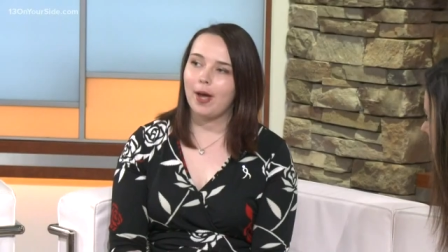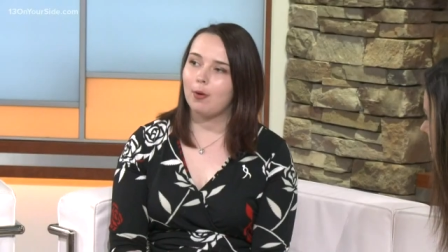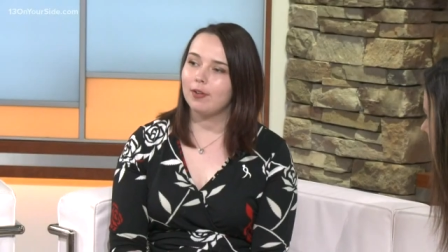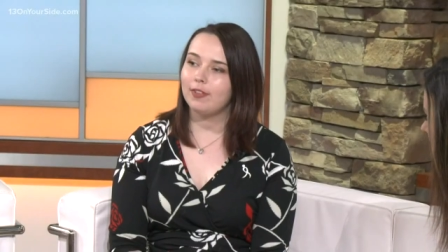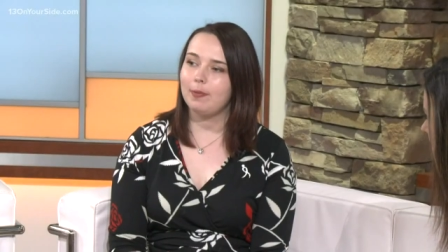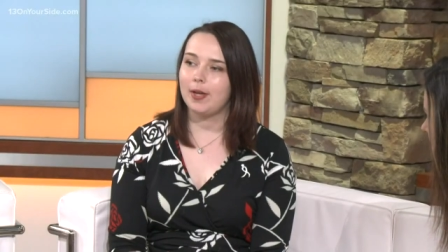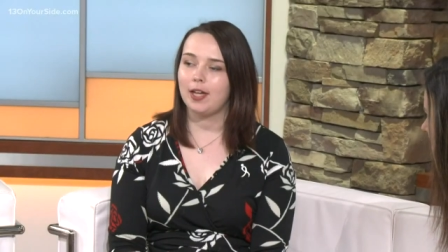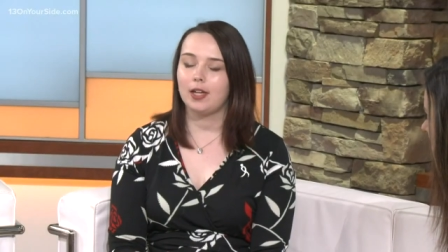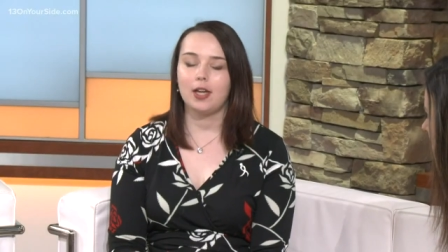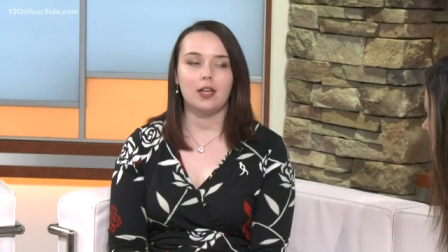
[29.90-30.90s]
Powerfully
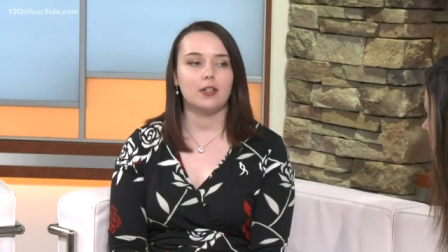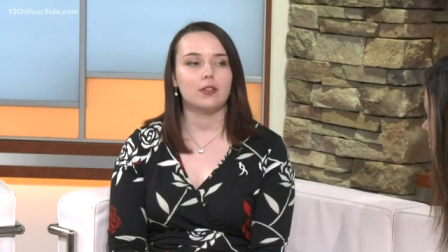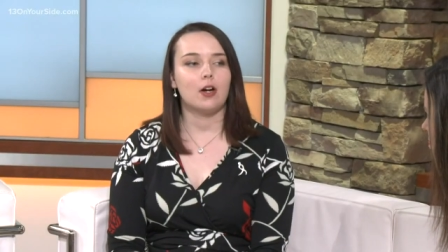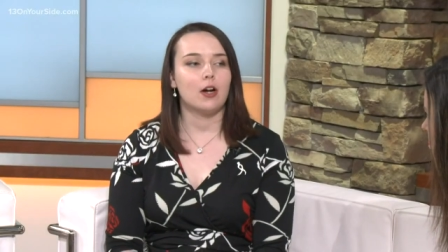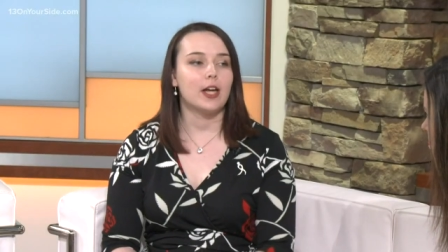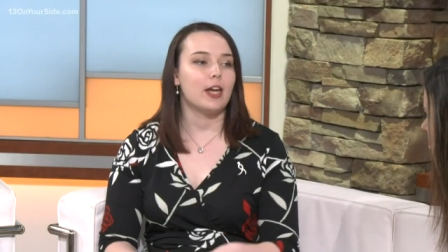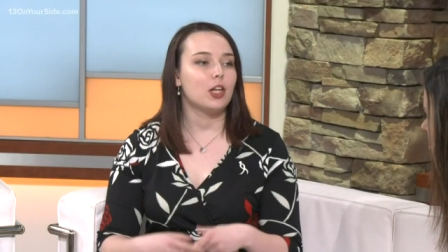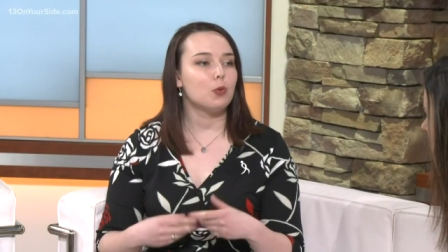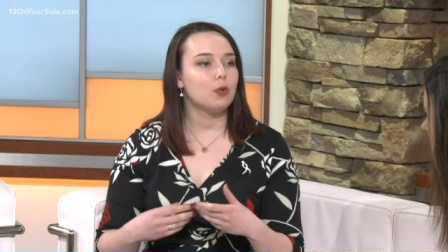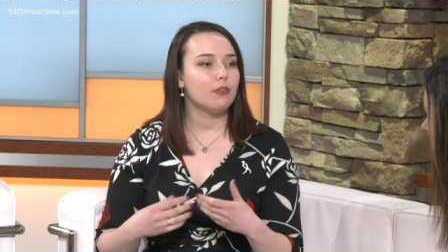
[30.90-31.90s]
Pink is our
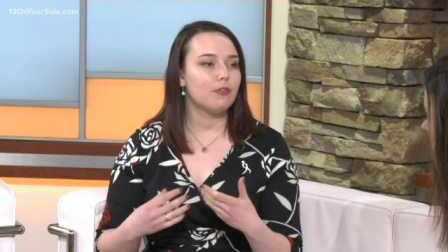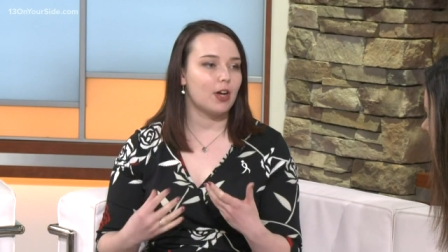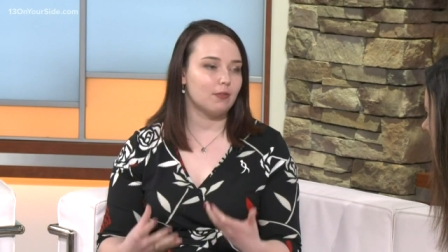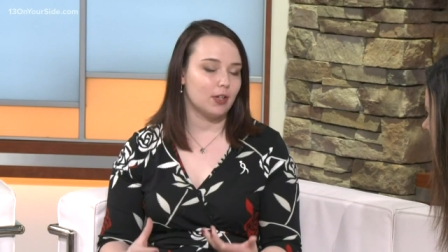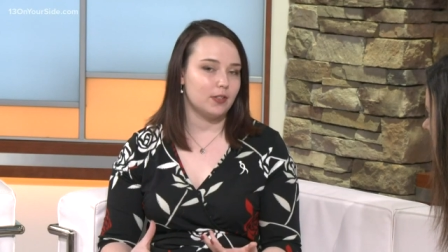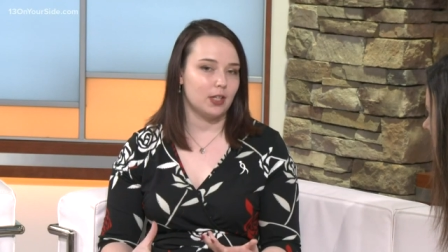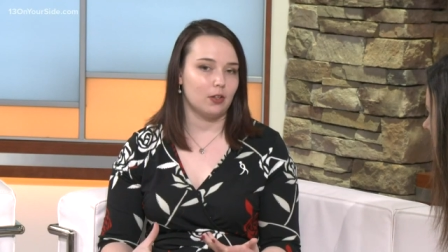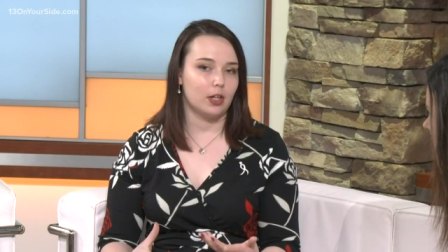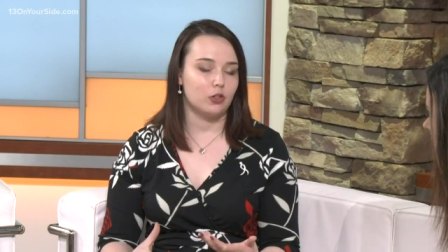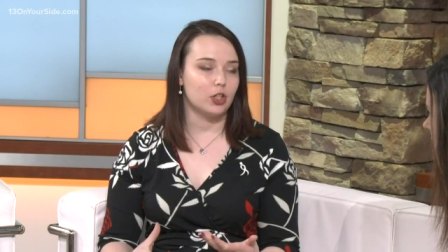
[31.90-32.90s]
annual fundraising
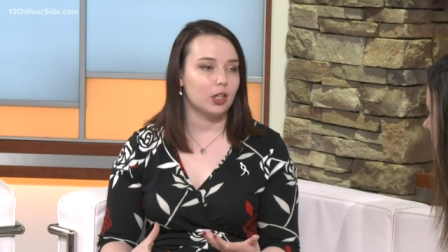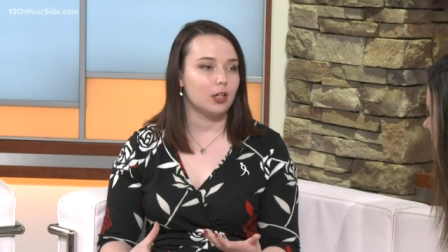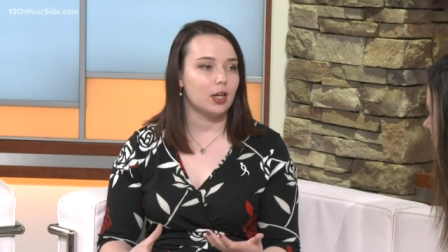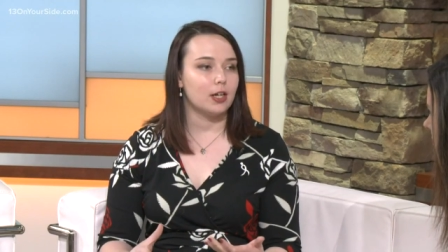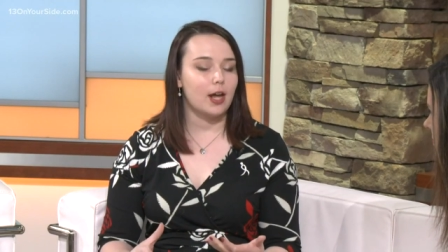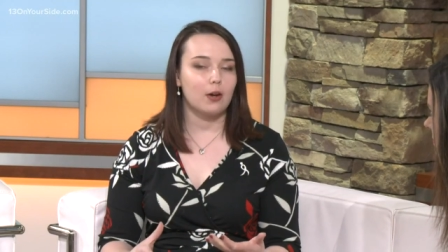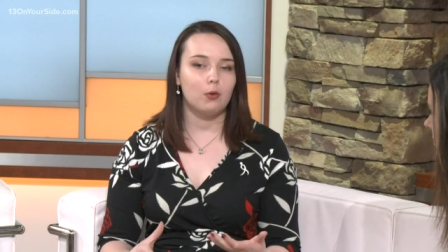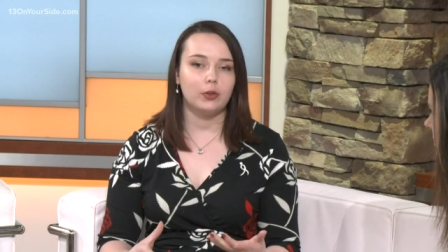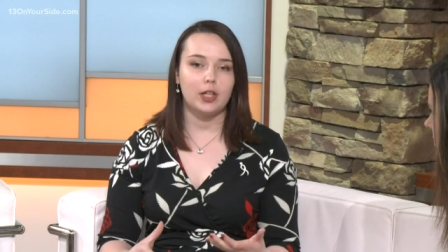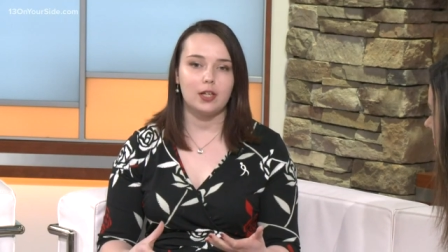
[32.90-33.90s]
luncheon. And not
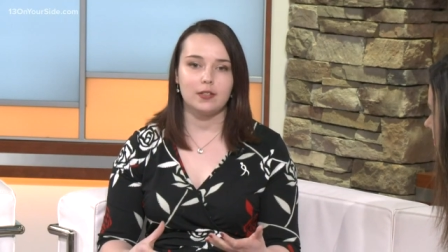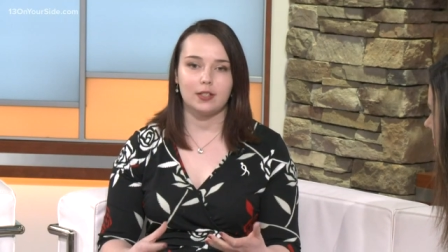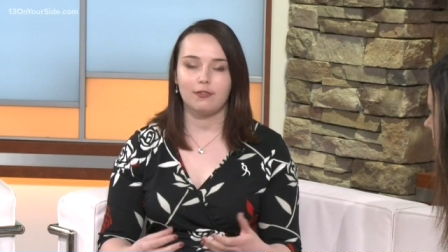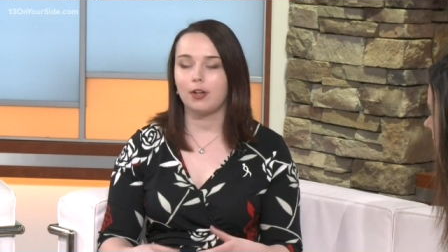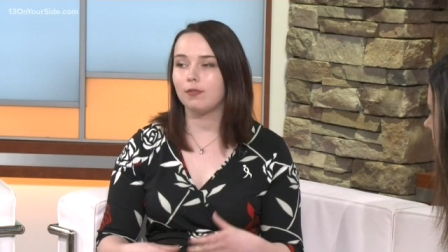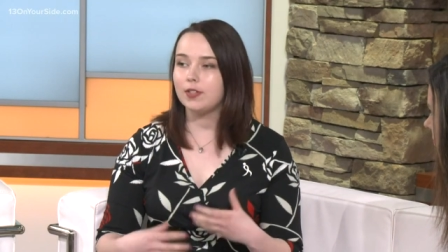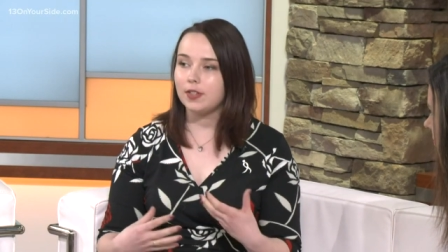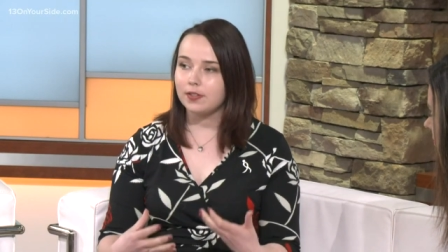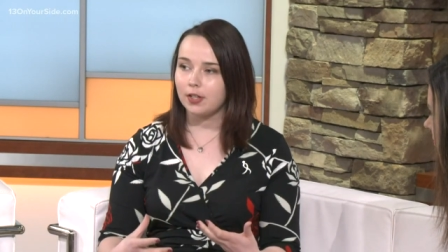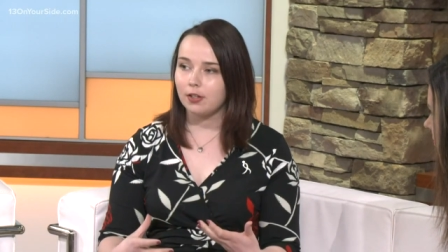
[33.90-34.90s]
only is it a
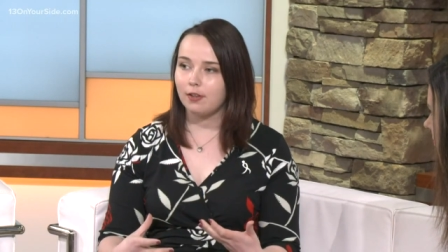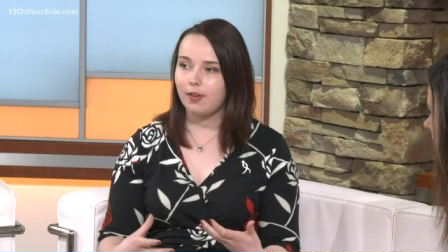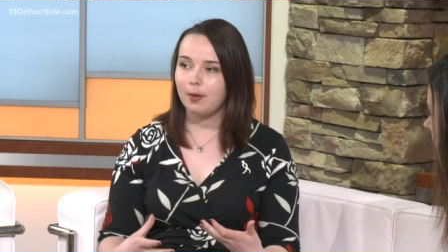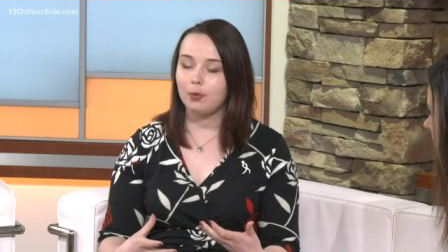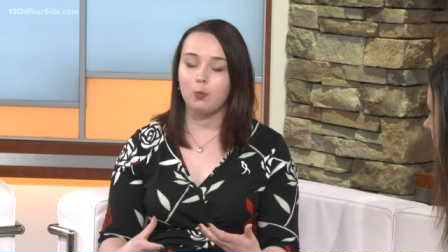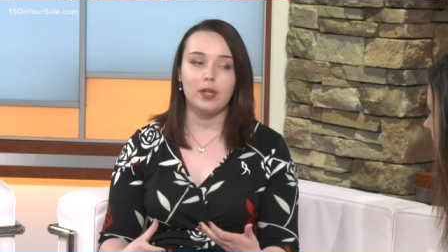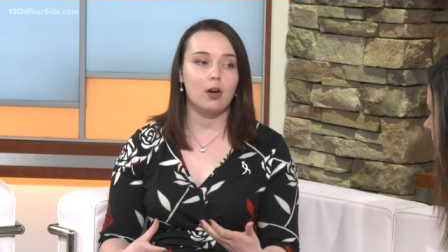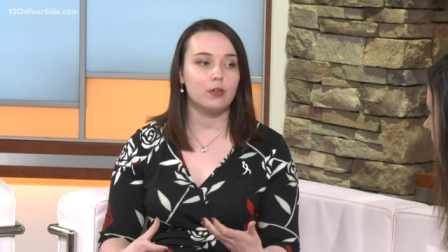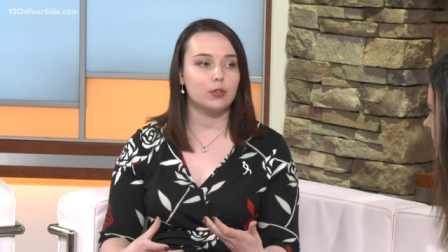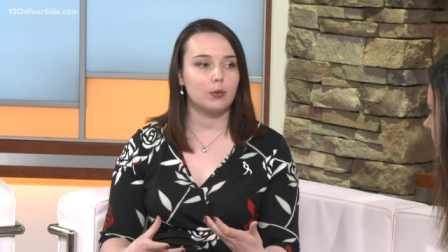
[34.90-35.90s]
fundraising centered event, but we
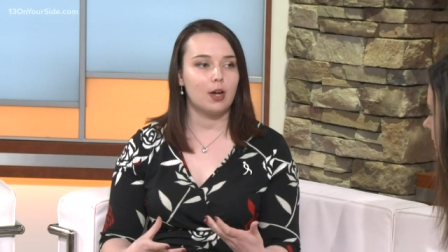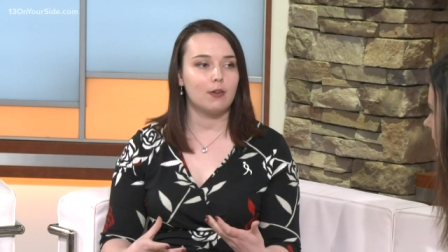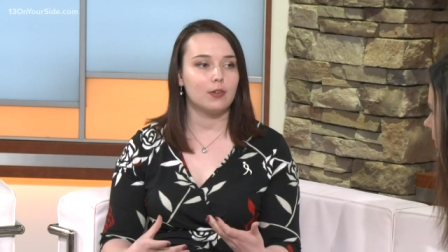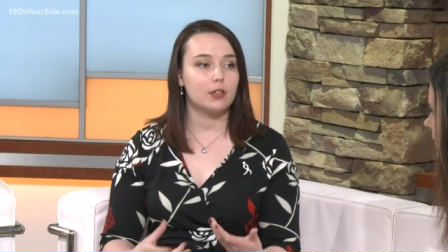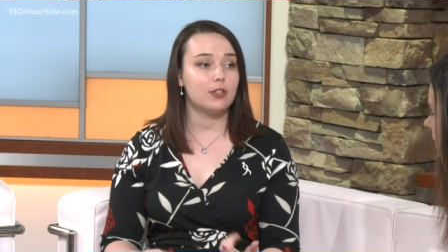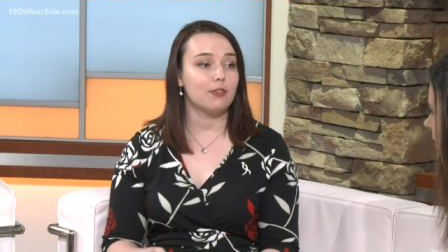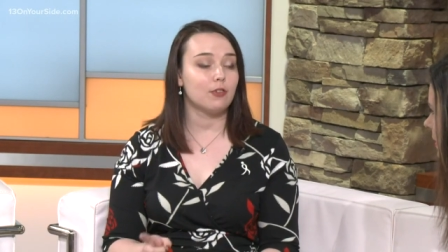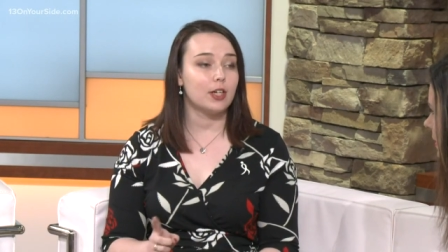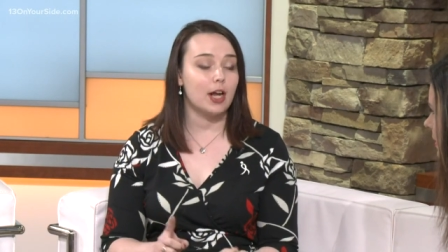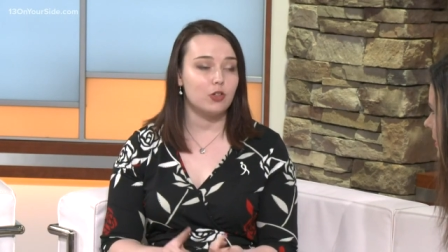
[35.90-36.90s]
also cover
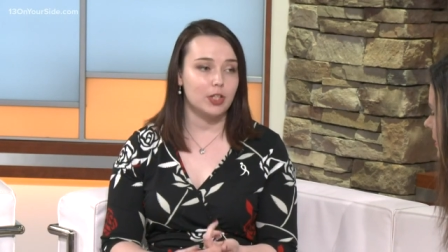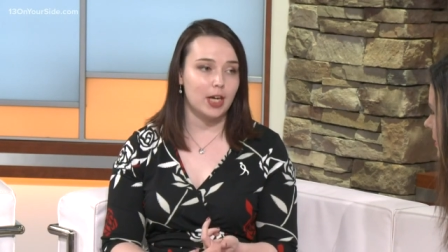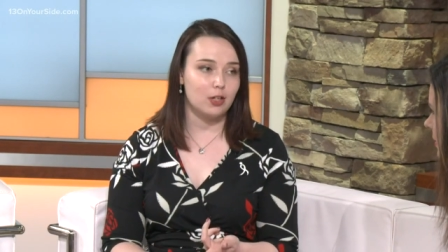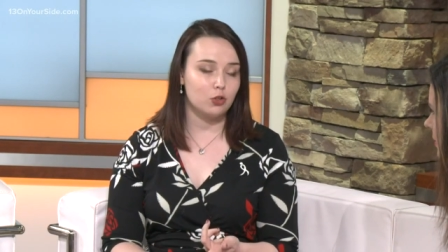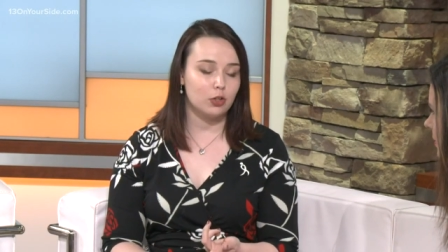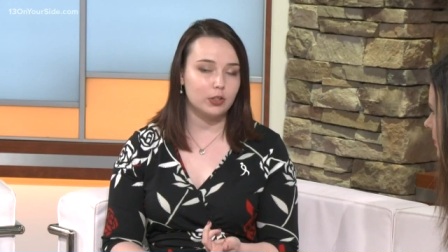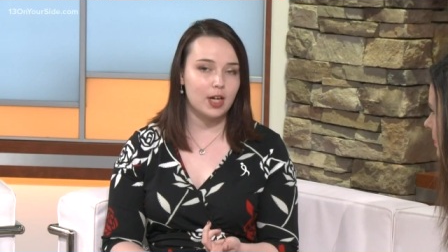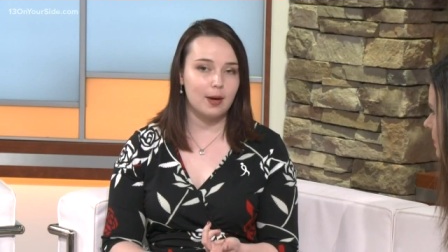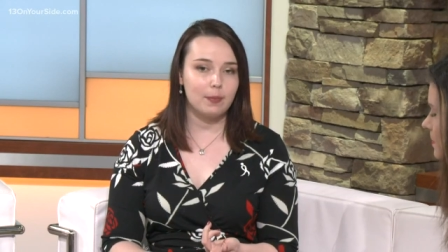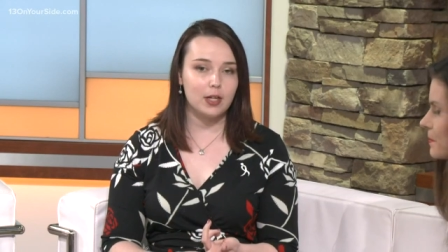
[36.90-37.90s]
different educational
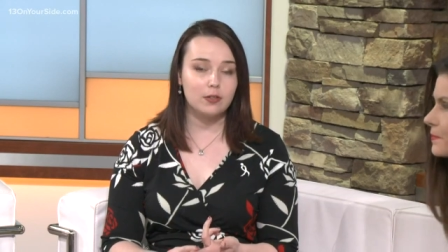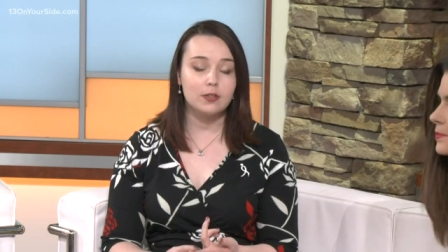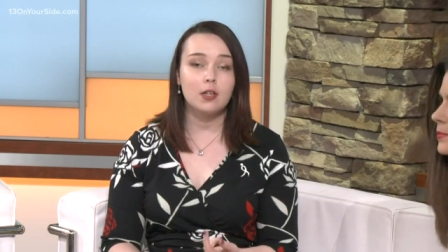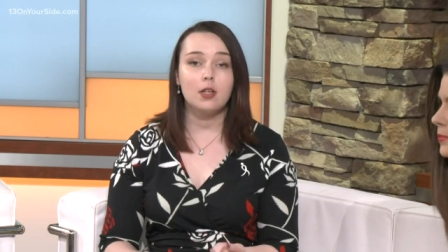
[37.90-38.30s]
topics.